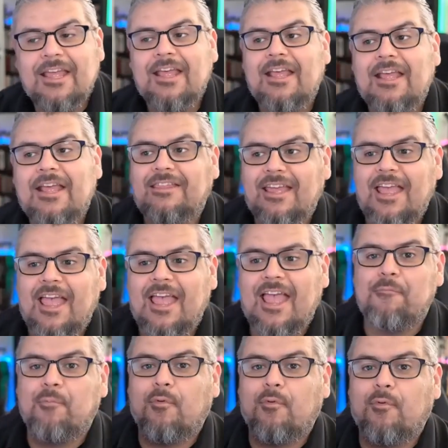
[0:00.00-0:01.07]
they have
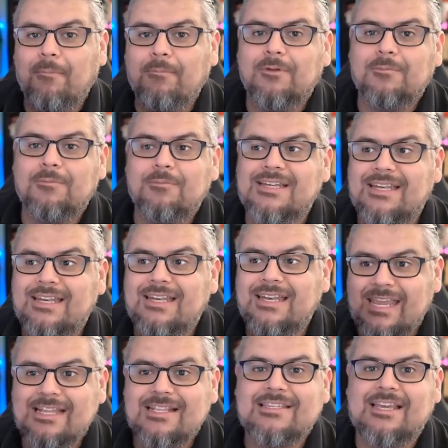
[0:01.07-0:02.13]
problems and
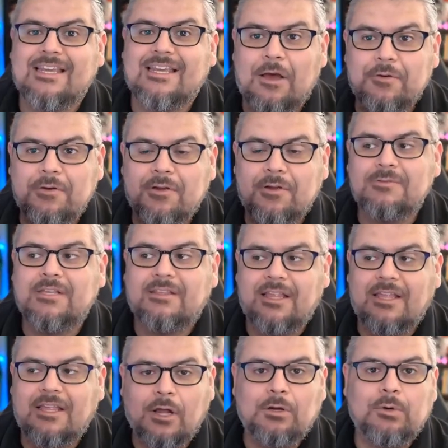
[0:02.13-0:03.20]
needs and outcomes that they
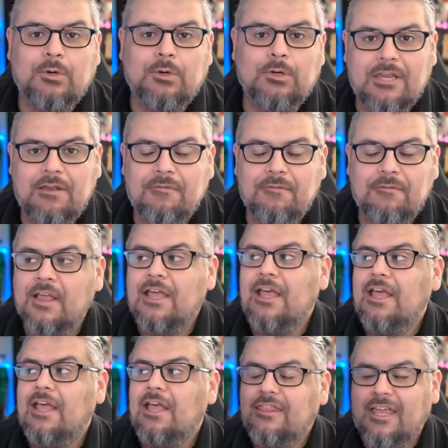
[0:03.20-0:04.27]
want to achieve
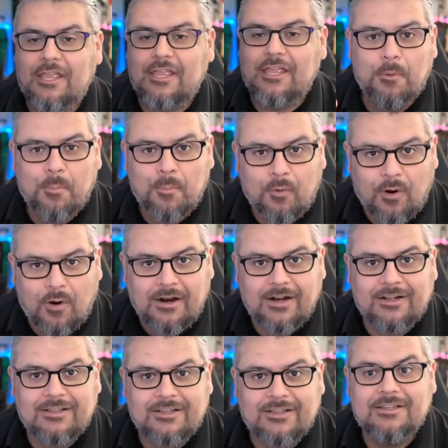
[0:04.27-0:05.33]
that your
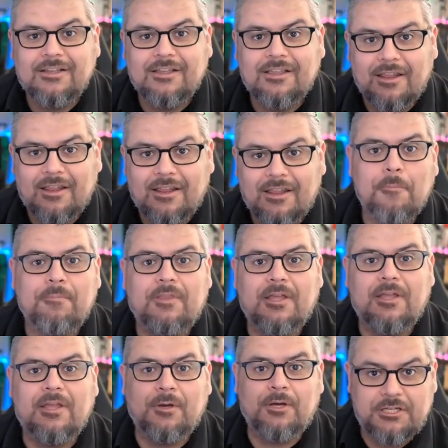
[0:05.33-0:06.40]
product can help them
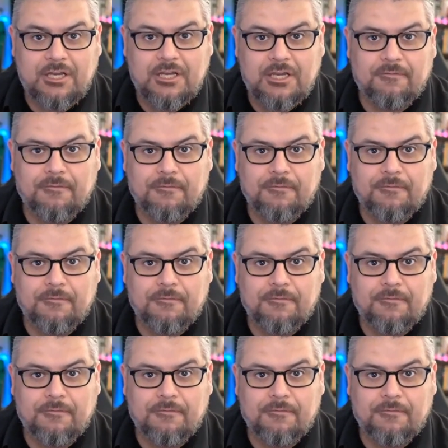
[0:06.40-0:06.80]
achieve.